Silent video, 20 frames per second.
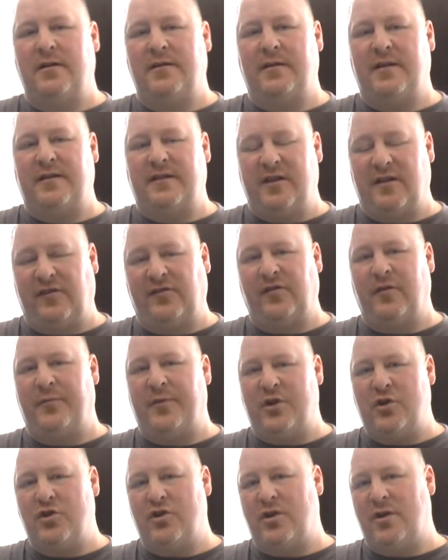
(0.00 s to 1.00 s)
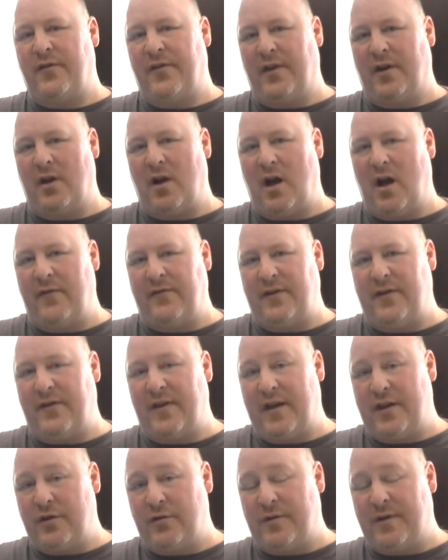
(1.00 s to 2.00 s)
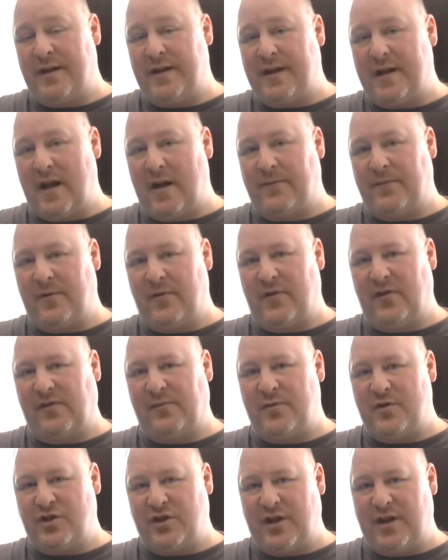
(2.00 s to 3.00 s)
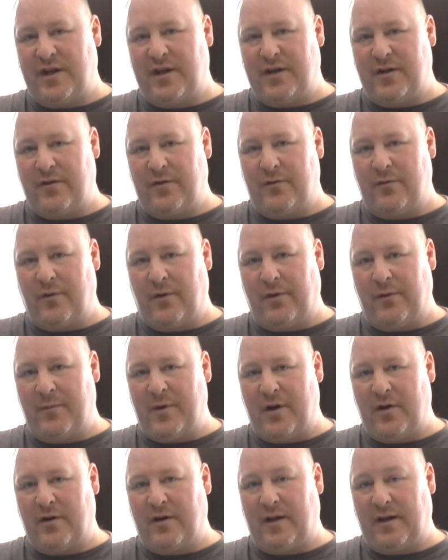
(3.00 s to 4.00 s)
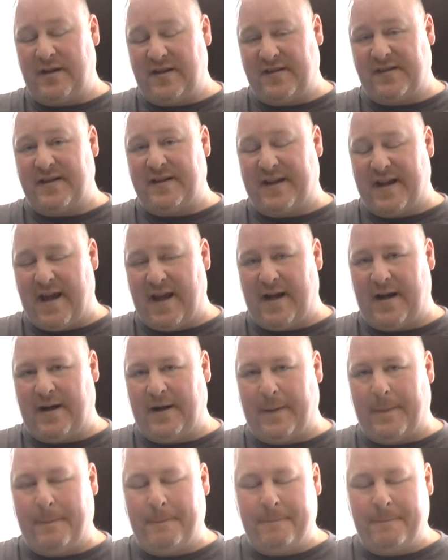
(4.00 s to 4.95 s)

the distribution of the coffee that you could get for this machine here in North America, at least in Canada.